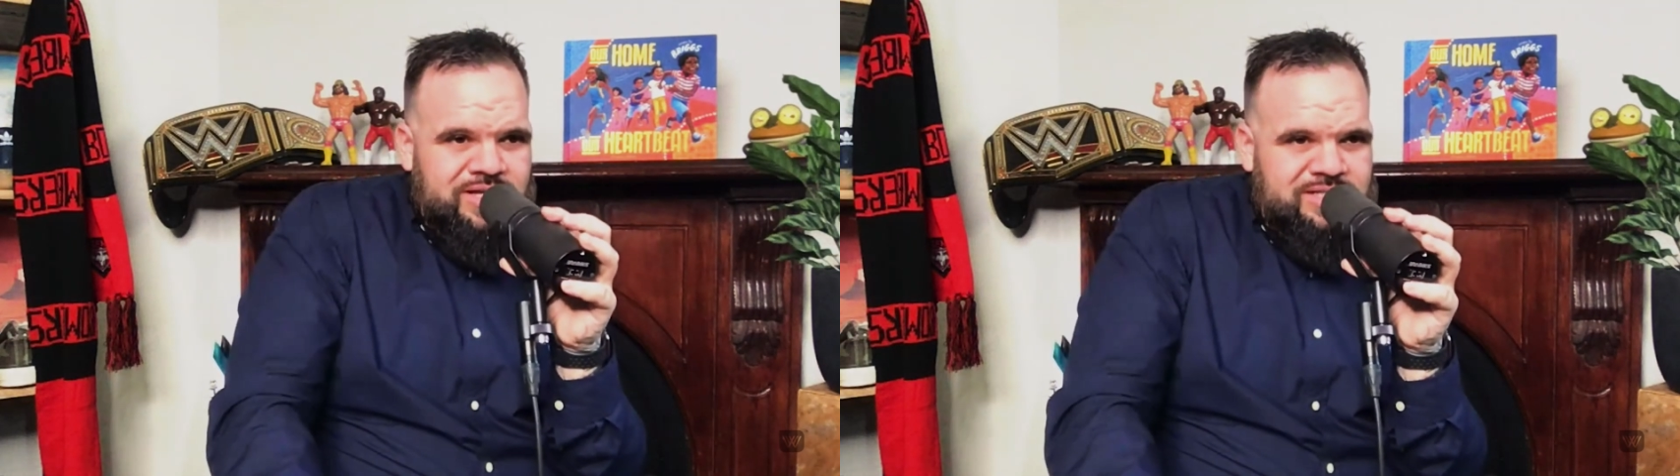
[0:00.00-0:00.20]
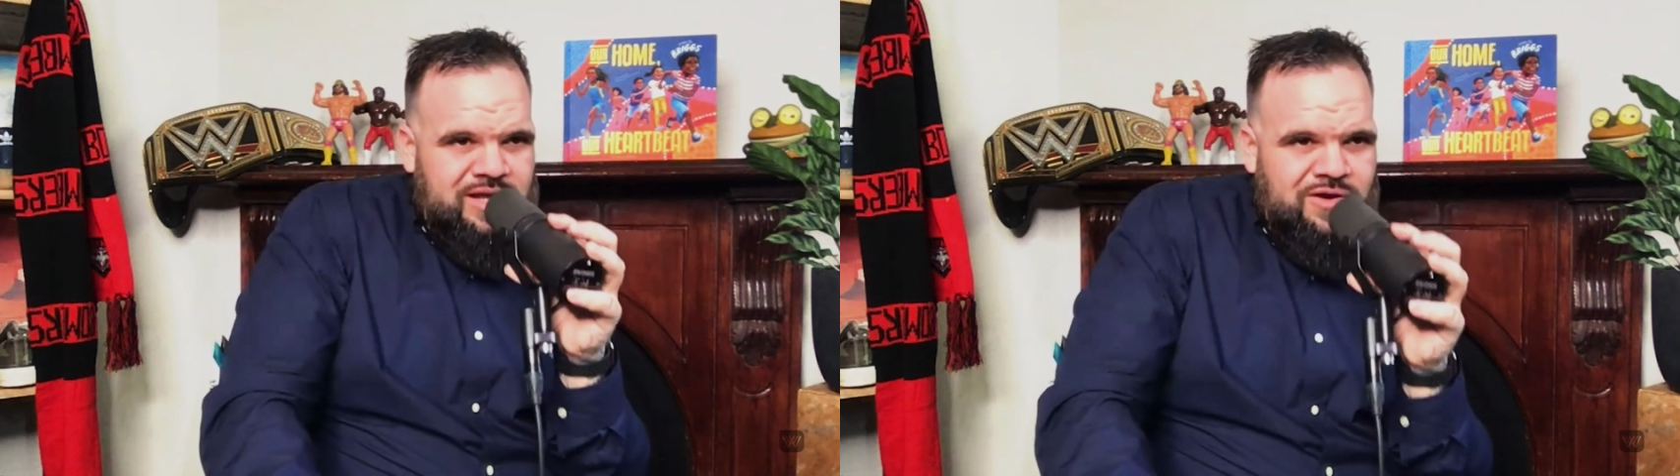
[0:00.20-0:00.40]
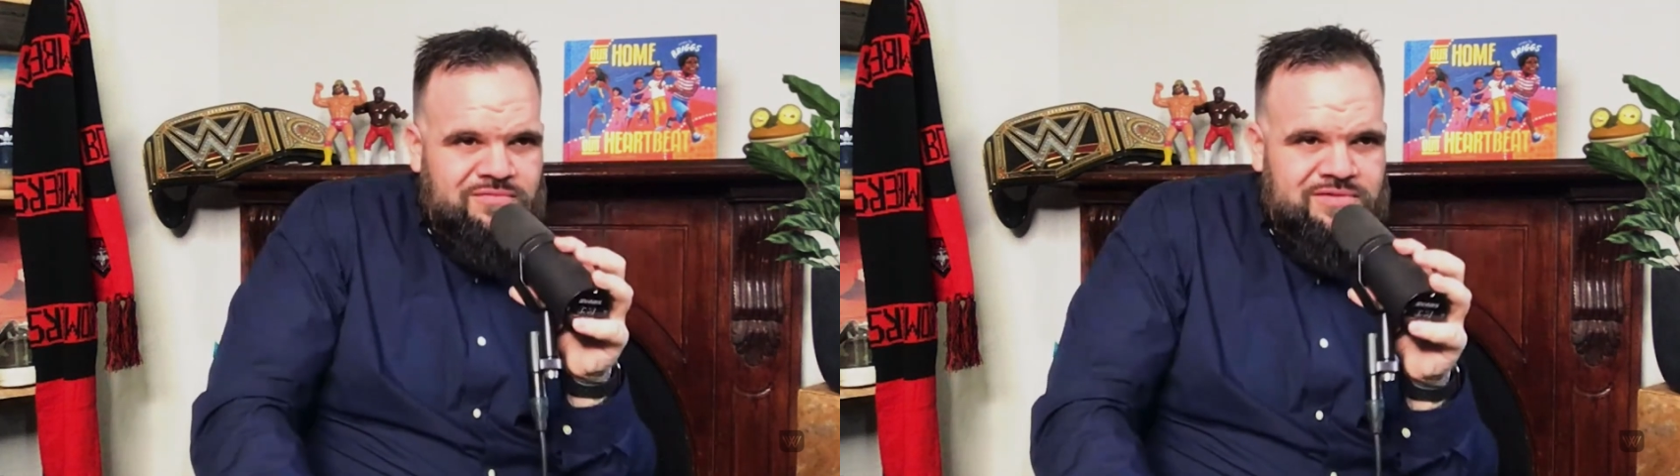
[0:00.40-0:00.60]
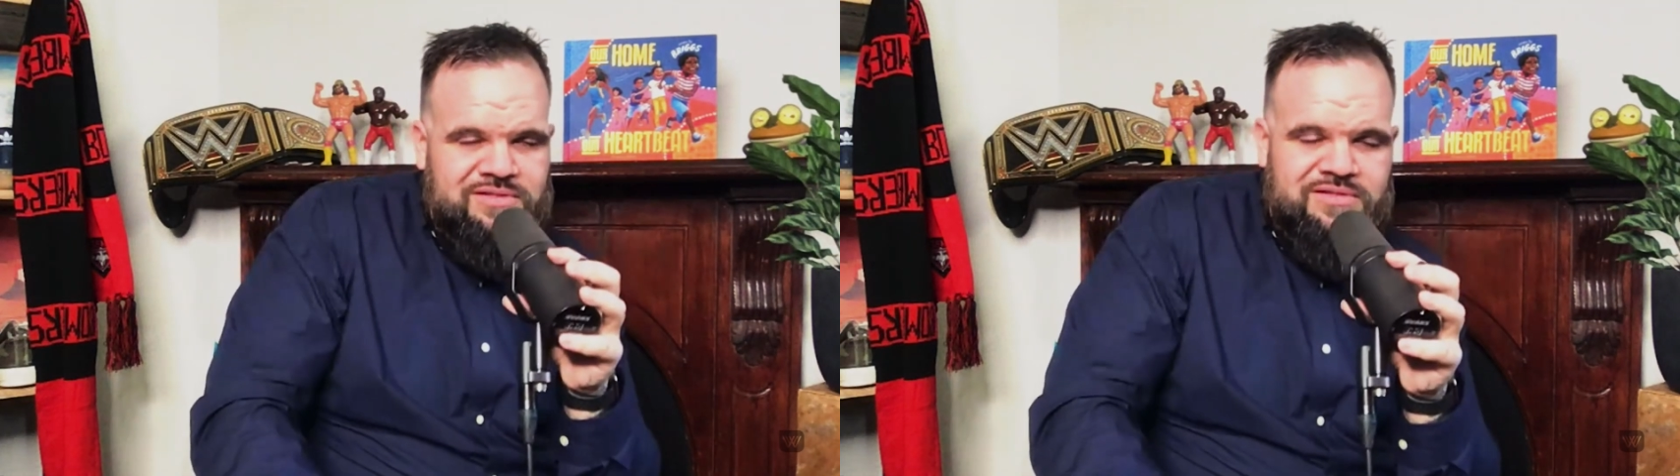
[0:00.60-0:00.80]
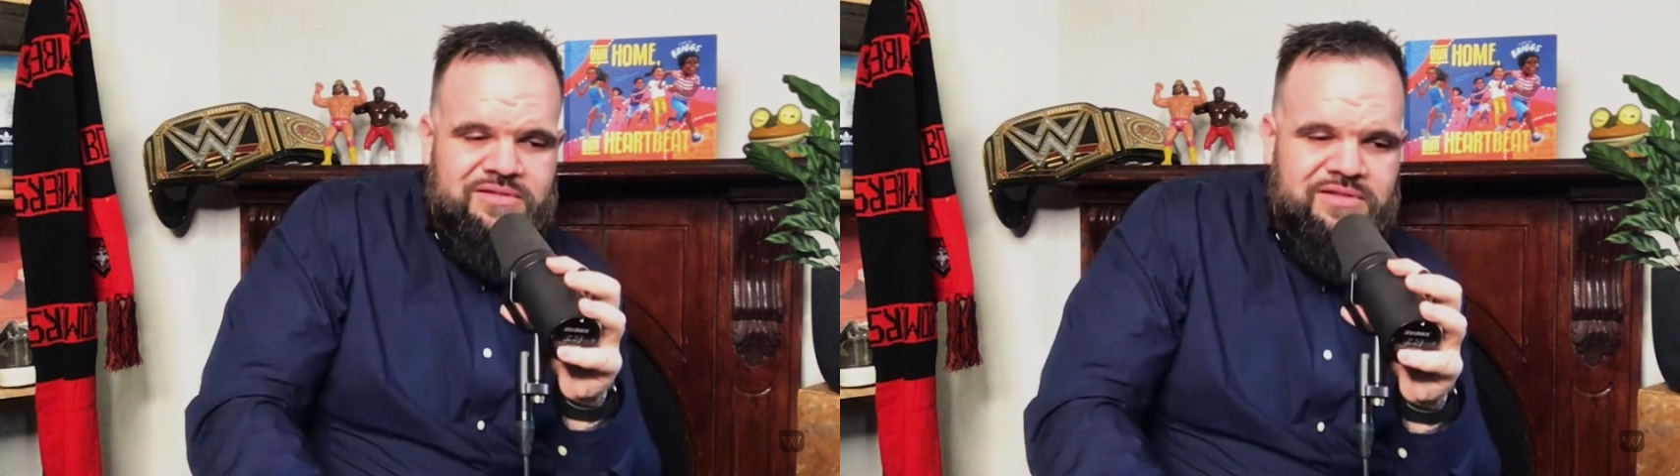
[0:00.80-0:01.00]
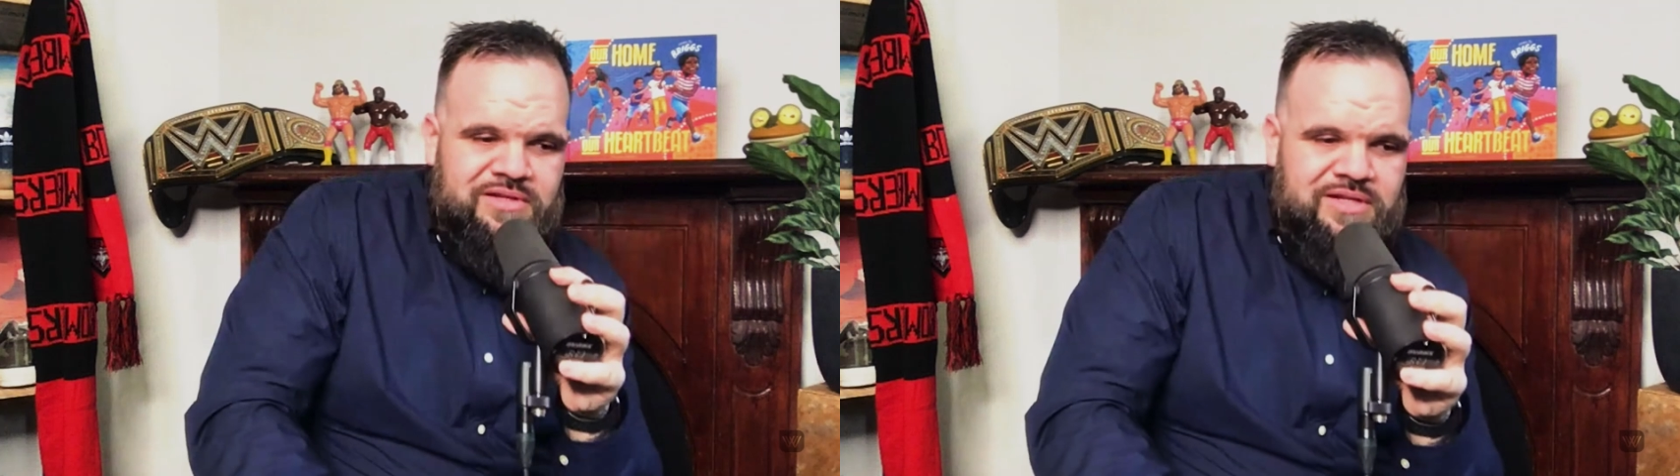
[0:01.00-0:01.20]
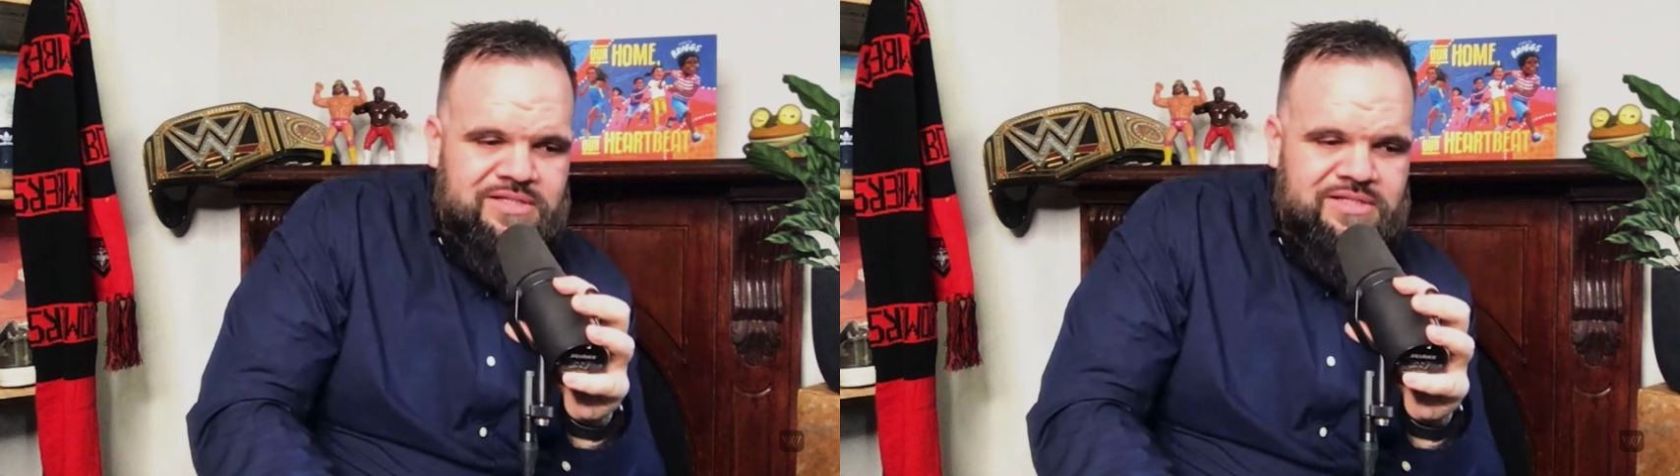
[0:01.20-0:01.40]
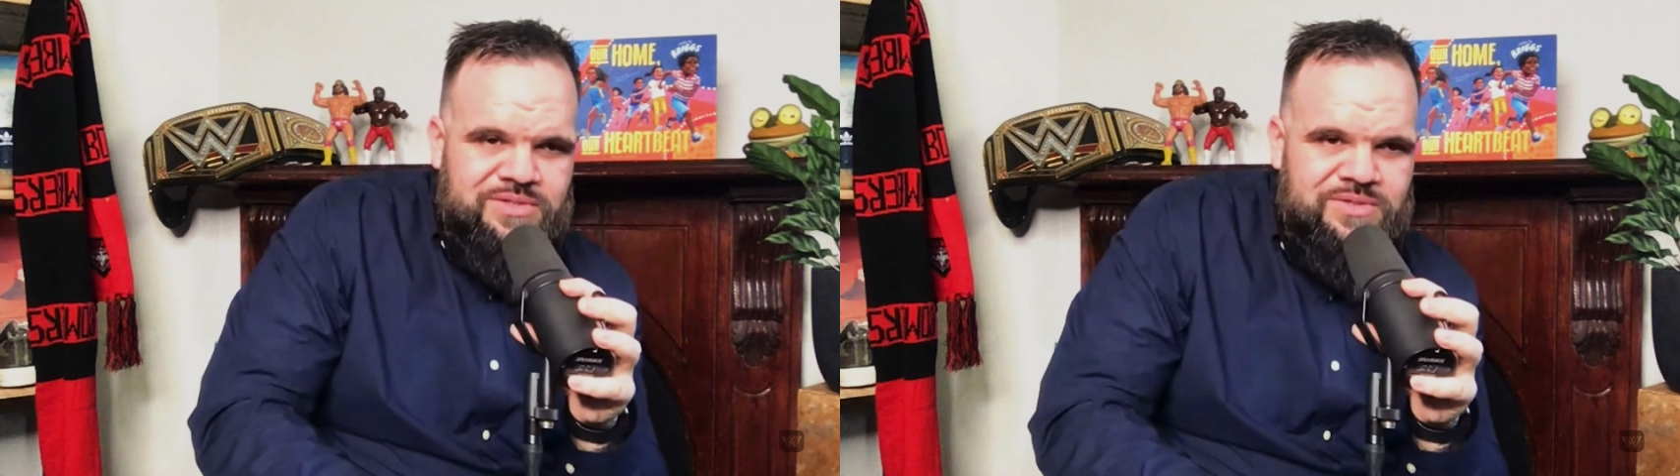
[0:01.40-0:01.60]
yourselves
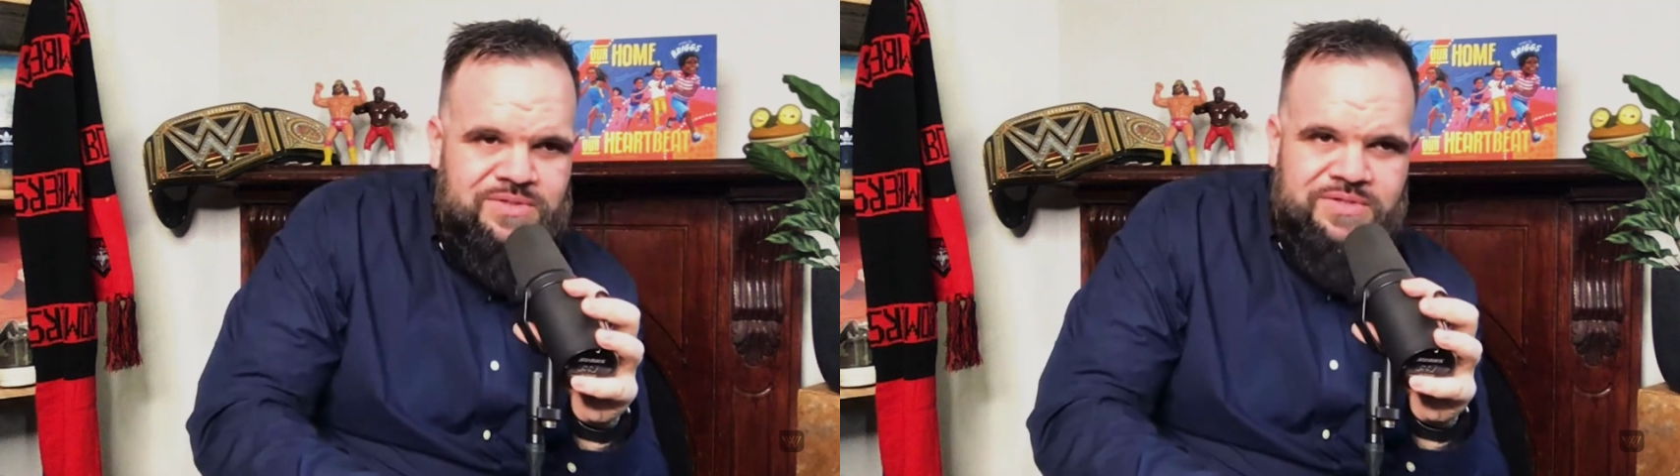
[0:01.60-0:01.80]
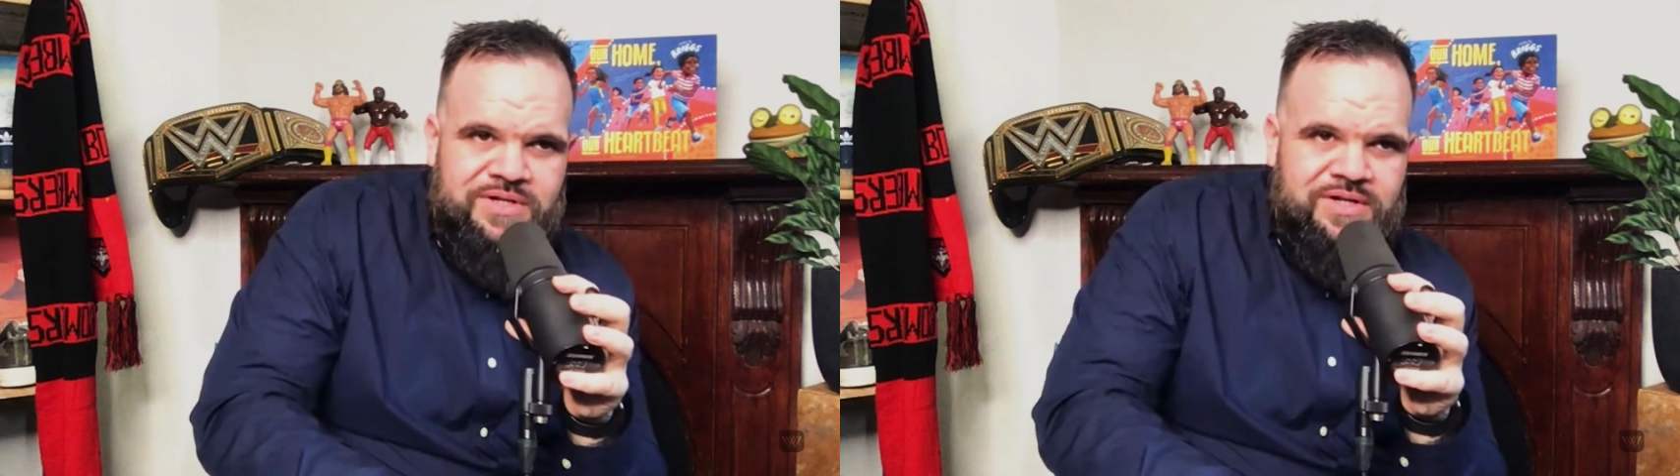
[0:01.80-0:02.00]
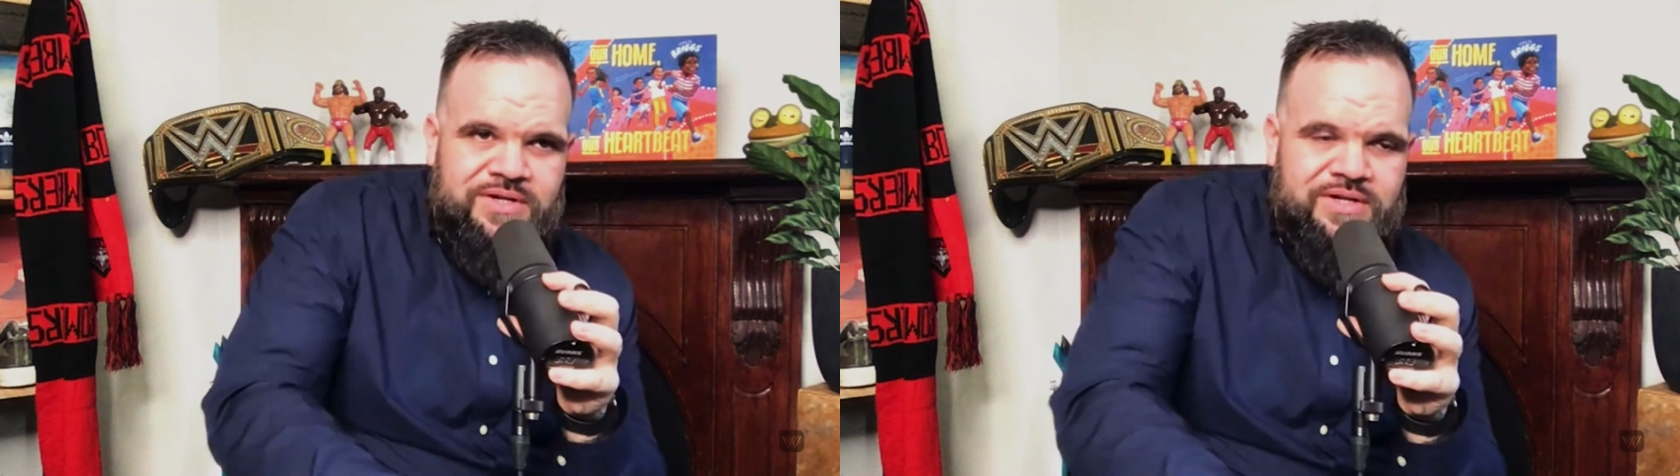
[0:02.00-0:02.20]
into